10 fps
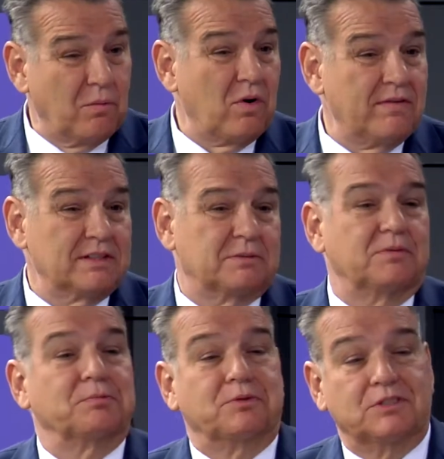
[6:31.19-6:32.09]
one of his
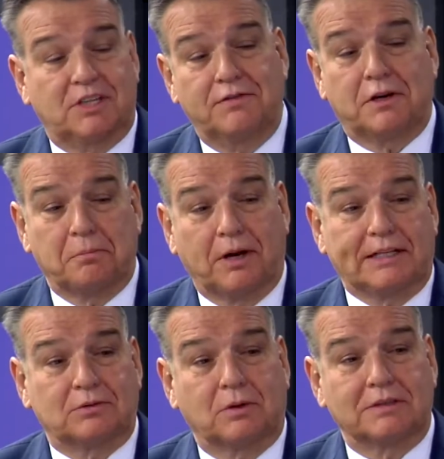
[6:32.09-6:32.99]
chief
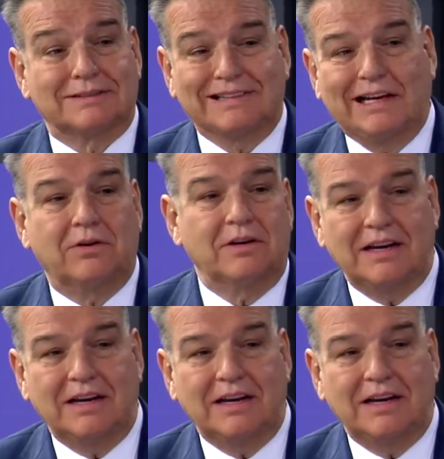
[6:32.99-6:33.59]
complaints was he couldn't